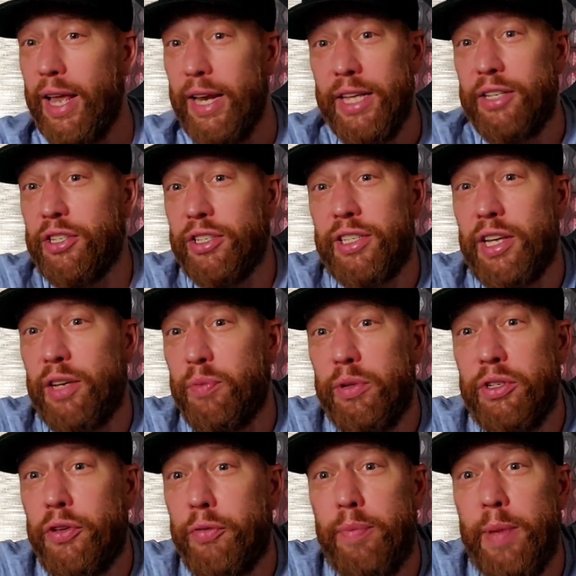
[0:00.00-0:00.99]
And he just said, we
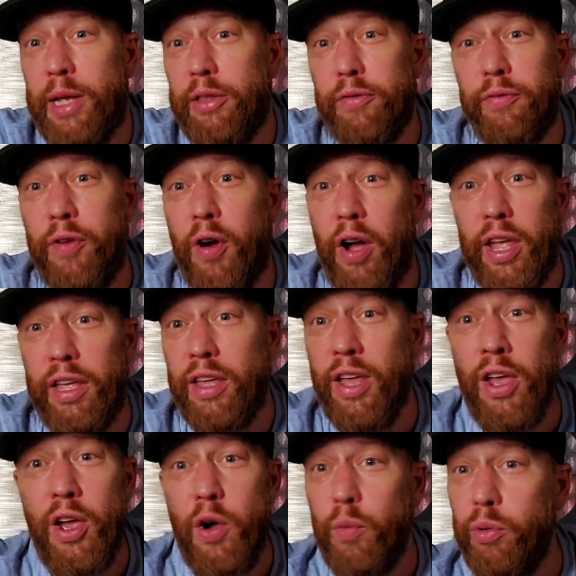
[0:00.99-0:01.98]
just made the fight.
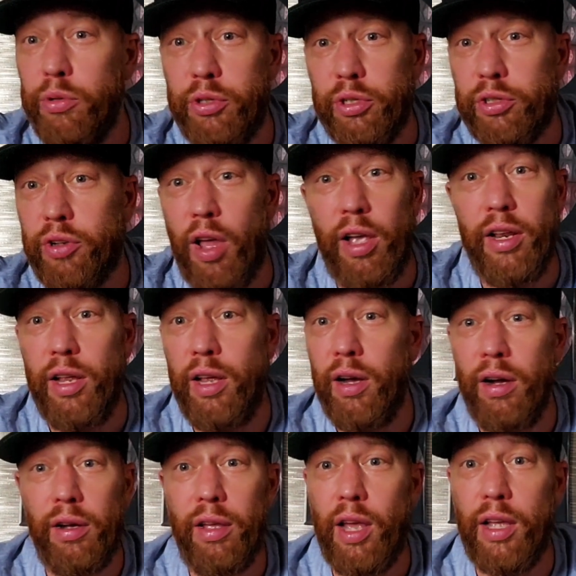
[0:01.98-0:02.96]
We were just like, yeah,
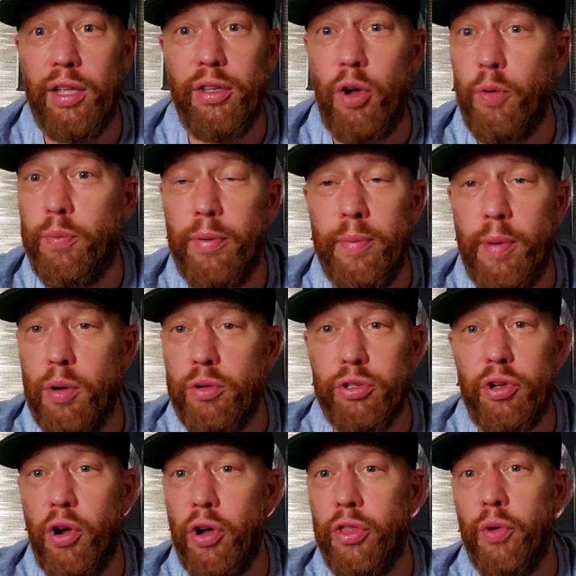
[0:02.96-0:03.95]
okay, no
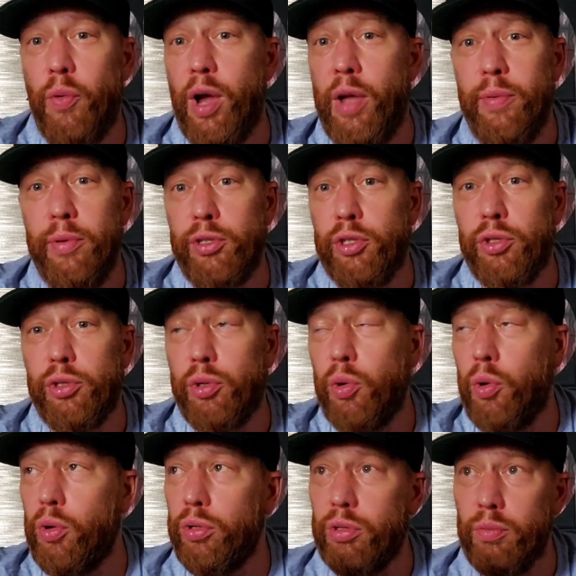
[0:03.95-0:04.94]
promoters got in the way. We just
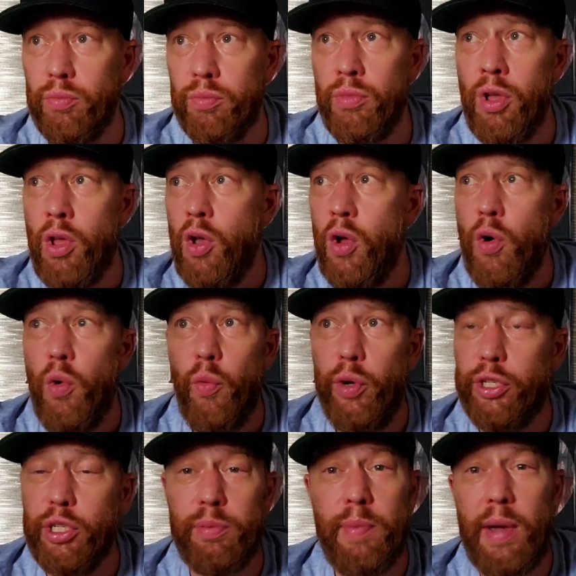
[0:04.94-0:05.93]
talked and we
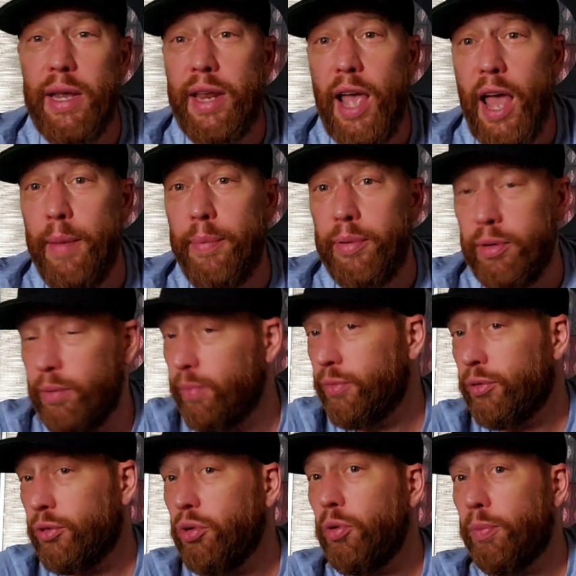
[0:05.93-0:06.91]
just made it happen. I'm
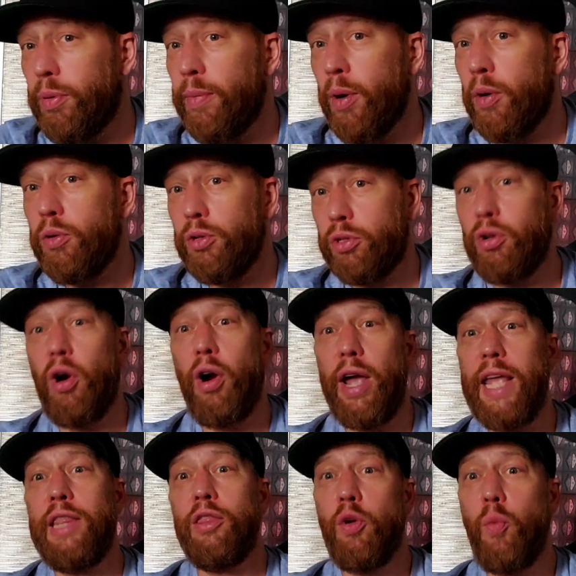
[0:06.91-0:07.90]
sure promoters got
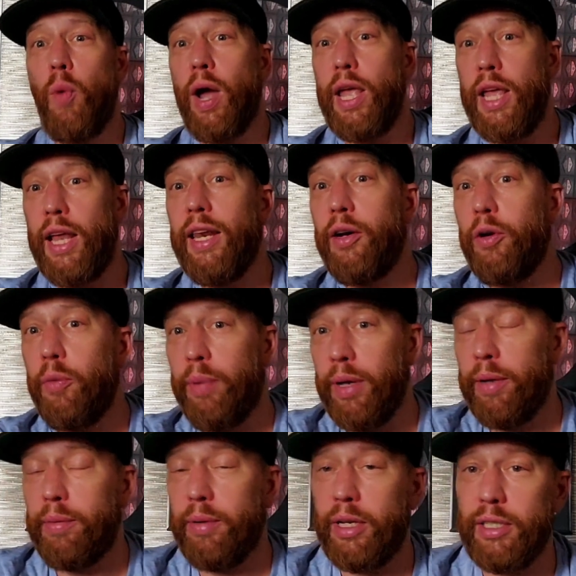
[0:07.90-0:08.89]
in the way a little
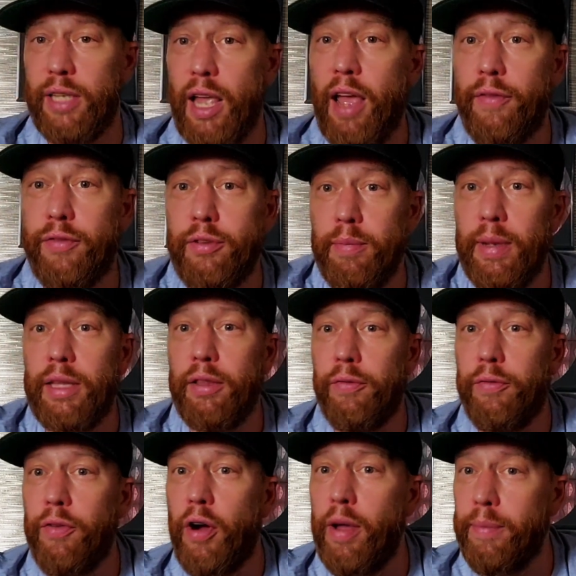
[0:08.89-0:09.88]
bit because they have to make the
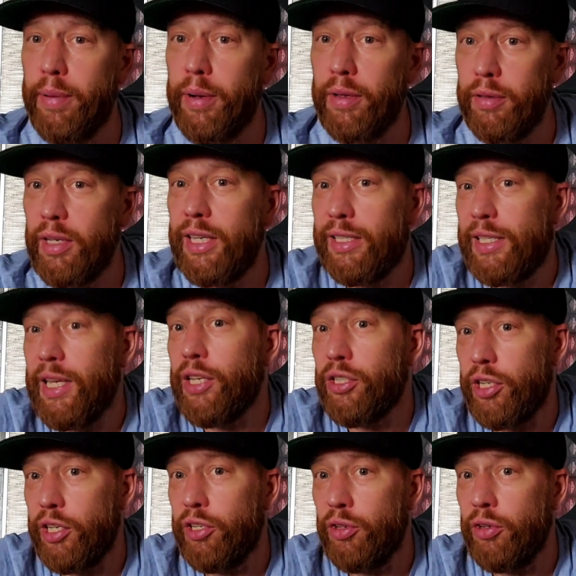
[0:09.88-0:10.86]
fight, but
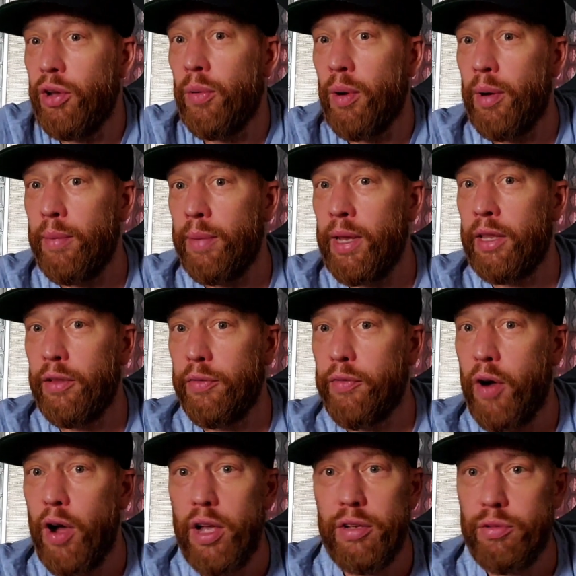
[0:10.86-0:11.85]
essentially, you know what I mean. The
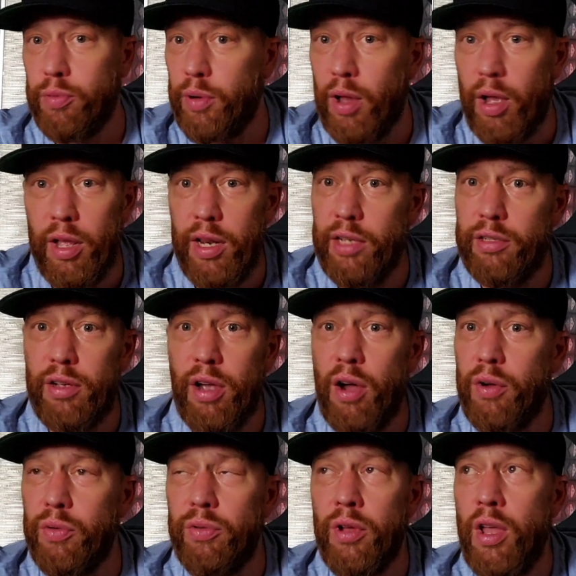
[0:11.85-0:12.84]
fighters were like, let's
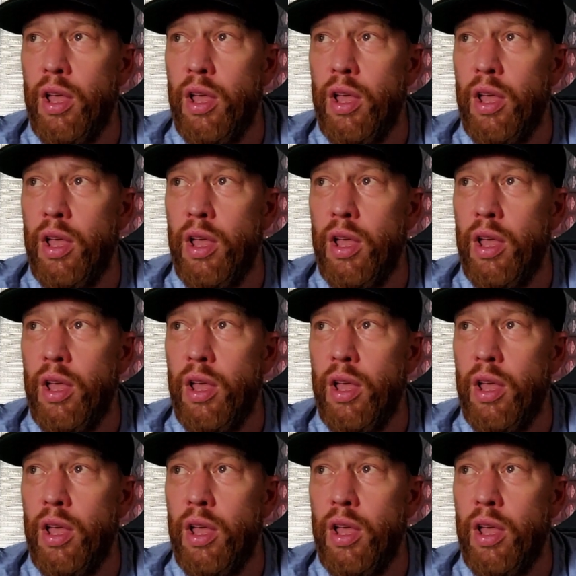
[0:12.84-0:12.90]
go.